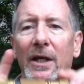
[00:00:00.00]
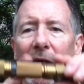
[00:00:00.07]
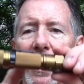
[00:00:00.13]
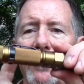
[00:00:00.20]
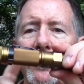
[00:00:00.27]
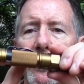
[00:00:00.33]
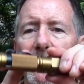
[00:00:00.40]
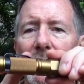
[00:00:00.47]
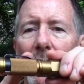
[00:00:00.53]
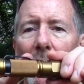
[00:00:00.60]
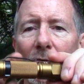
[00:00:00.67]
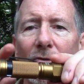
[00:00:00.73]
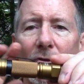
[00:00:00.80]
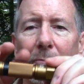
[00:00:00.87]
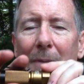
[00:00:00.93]
You can also
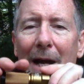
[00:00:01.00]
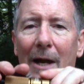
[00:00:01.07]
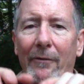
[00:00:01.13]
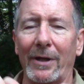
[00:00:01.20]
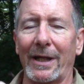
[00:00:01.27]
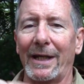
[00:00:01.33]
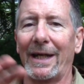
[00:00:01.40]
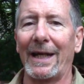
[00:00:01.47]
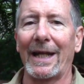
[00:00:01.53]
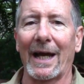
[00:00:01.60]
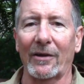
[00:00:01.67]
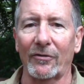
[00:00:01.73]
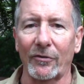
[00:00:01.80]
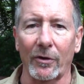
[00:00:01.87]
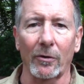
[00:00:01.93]
charge this battery in any
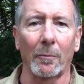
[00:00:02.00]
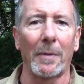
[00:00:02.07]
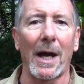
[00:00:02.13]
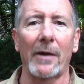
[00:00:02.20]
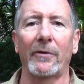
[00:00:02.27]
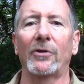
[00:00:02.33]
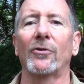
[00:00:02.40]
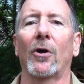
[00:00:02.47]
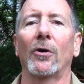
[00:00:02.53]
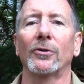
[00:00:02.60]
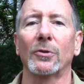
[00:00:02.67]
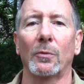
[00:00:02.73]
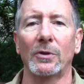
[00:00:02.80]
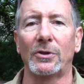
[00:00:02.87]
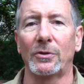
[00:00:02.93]
external battery
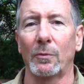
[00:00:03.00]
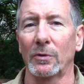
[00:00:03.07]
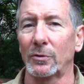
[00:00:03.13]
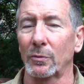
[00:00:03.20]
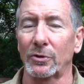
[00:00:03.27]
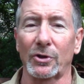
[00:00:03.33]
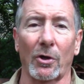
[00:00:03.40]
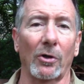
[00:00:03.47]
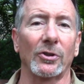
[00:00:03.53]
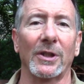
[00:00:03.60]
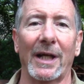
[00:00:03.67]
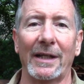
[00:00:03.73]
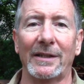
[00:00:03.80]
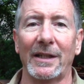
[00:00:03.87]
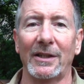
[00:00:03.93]
charger, which will charge
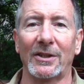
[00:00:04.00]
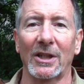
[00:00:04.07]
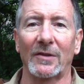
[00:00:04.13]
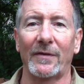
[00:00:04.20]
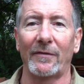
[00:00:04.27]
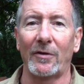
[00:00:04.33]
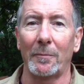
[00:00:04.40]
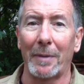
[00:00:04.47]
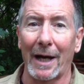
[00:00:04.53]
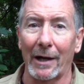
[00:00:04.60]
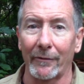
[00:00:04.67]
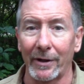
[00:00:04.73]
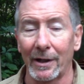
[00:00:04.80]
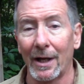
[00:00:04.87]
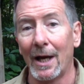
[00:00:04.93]
an 18650
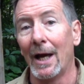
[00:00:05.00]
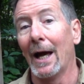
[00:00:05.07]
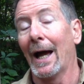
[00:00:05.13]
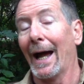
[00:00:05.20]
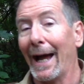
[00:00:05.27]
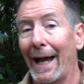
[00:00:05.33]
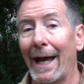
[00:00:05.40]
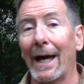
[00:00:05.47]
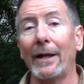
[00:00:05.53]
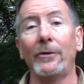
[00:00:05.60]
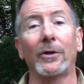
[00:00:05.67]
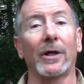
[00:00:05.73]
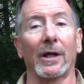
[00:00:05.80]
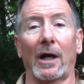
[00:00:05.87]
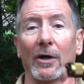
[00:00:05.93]
battery. And
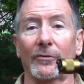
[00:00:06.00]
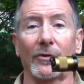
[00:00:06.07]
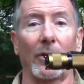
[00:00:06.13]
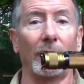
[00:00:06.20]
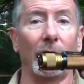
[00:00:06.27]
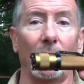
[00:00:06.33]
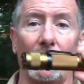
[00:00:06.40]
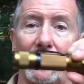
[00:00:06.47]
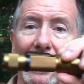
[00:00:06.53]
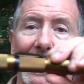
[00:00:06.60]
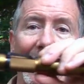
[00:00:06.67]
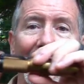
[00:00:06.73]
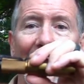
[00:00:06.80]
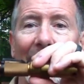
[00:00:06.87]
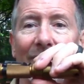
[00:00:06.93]
you can also use
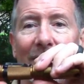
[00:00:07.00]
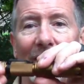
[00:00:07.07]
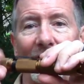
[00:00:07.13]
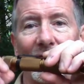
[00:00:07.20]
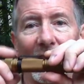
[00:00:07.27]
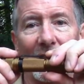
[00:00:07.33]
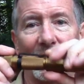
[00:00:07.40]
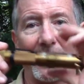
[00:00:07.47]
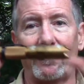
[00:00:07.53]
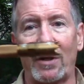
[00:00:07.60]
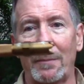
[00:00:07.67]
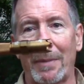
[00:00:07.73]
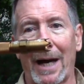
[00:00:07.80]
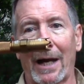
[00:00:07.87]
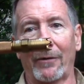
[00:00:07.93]
any
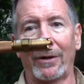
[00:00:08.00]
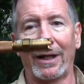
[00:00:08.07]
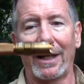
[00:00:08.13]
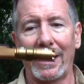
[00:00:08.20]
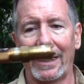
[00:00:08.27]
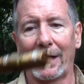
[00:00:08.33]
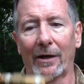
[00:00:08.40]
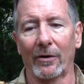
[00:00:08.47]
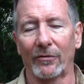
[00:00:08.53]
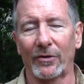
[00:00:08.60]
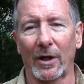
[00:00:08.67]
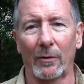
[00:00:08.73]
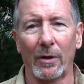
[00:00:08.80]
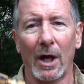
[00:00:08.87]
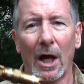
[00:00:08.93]
18650 battery in here.
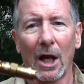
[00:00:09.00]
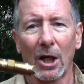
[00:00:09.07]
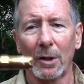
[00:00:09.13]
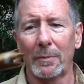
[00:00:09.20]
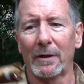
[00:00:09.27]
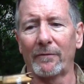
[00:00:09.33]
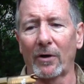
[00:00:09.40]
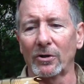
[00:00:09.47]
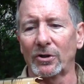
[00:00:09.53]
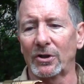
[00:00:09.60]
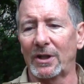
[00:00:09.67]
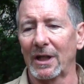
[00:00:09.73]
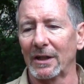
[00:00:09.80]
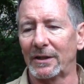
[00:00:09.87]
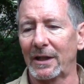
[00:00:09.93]
So a little bit of
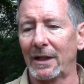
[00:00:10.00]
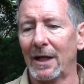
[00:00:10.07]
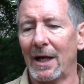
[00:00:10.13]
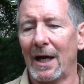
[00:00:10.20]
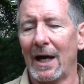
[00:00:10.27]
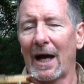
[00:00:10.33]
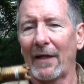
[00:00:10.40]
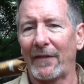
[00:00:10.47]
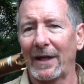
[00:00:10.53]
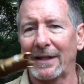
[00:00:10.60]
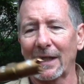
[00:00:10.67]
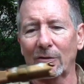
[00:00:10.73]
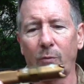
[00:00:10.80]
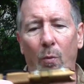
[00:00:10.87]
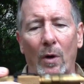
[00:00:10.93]
versatility. I
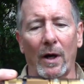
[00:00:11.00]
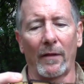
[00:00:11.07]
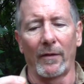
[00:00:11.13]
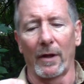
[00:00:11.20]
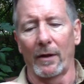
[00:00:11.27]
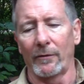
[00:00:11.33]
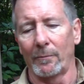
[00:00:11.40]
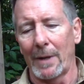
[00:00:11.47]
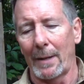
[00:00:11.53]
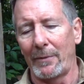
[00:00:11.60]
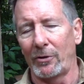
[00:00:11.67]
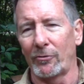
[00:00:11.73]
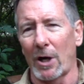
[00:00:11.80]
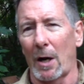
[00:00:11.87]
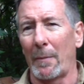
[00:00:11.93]
think that's one of the
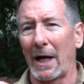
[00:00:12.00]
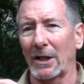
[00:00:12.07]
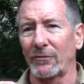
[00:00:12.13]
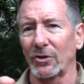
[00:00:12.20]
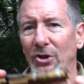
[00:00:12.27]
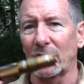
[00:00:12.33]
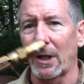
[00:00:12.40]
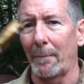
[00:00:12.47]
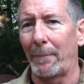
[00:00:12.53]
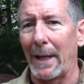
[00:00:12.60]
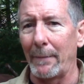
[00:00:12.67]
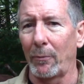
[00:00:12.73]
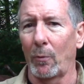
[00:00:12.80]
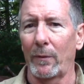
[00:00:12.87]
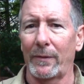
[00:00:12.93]
maybe drawbacks for some
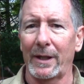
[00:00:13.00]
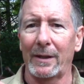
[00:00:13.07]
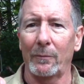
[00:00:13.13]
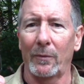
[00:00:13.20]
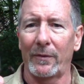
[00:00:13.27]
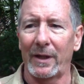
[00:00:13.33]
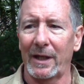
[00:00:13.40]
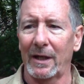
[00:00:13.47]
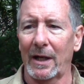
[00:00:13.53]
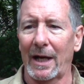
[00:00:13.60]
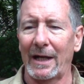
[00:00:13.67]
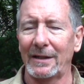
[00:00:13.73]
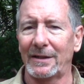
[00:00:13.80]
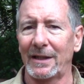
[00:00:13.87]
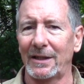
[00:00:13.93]
people with the
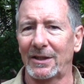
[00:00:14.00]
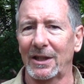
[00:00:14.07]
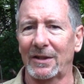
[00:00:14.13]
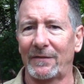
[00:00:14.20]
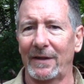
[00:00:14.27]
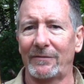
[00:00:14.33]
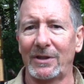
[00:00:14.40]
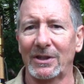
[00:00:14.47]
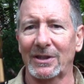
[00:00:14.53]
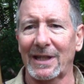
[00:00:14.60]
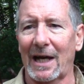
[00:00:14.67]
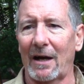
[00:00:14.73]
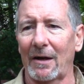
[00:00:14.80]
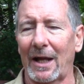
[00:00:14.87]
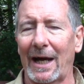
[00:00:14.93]
18650
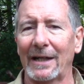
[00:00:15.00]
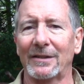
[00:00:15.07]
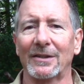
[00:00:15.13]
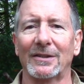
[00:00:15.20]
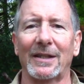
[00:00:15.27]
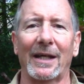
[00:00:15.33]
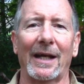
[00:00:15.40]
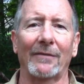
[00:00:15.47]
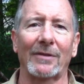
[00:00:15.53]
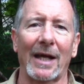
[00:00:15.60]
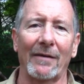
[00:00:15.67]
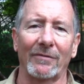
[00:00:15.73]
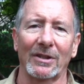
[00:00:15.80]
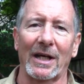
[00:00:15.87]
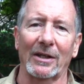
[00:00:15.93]
style lights is they'd have
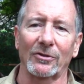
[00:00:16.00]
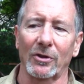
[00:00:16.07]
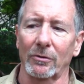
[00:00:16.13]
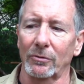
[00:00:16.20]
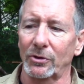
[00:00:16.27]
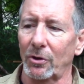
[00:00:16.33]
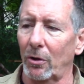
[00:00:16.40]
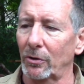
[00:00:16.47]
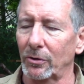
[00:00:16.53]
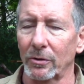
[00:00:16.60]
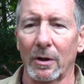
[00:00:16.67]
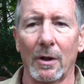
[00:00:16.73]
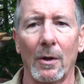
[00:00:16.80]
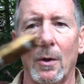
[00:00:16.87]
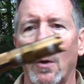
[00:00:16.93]
to have an external
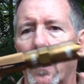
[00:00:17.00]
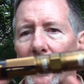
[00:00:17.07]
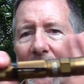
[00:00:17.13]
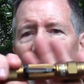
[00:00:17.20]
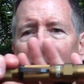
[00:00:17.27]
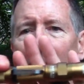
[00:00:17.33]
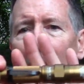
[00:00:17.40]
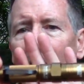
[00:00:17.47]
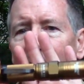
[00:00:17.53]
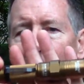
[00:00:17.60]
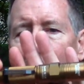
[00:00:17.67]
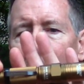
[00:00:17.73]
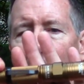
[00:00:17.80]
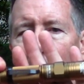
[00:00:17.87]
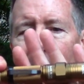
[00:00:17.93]
charger. Well, this solves
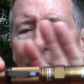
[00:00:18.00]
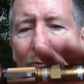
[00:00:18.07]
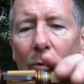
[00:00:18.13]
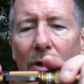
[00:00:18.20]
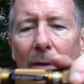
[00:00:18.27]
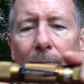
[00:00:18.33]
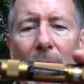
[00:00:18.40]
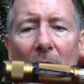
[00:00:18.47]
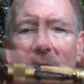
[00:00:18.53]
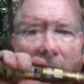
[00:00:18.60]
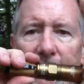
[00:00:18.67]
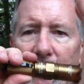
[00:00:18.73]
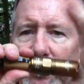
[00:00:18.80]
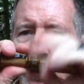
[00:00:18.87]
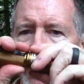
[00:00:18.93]
that problem for you.
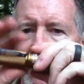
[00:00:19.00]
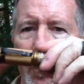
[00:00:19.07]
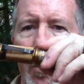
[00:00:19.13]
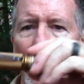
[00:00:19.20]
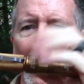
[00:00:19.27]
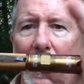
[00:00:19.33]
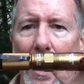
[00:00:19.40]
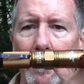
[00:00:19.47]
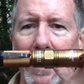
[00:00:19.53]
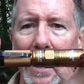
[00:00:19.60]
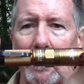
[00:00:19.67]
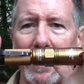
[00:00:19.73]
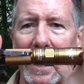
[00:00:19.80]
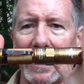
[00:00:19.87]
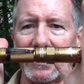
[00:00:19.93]
Just this one
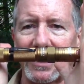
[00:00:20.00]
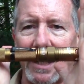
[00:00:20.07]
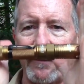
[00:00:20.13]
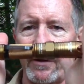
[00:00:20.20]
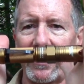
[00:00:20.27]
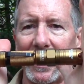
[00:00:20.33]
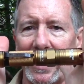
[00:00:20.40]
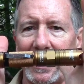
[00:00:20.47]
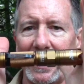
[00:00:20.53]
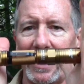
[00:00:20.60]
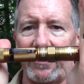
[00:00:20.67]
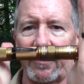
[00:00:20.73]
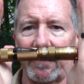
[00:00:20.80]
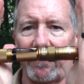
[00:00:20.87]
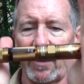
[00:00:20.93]
compact package, everything you
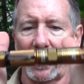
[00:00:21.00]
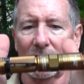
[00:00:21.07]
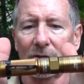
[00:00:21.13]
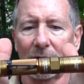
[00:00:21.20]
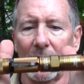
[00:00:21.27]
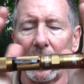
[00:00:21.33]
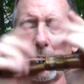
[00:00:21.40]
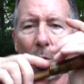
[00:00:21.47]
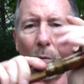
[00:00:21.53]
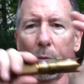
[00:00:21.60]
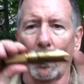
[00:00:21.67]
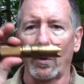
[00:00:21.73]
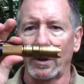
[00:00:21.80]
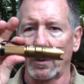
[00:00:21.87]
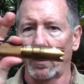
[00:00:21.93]
need to function
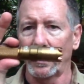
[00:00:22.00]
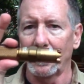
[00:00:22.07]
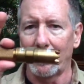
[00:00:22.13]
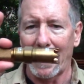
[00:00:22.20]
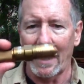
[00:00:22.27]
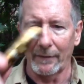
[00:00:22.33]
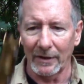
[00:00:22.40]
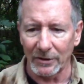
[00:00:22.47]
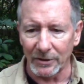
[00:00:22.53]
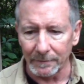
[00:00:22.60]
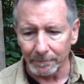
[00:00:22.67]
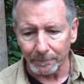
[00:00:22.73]
when you buy this.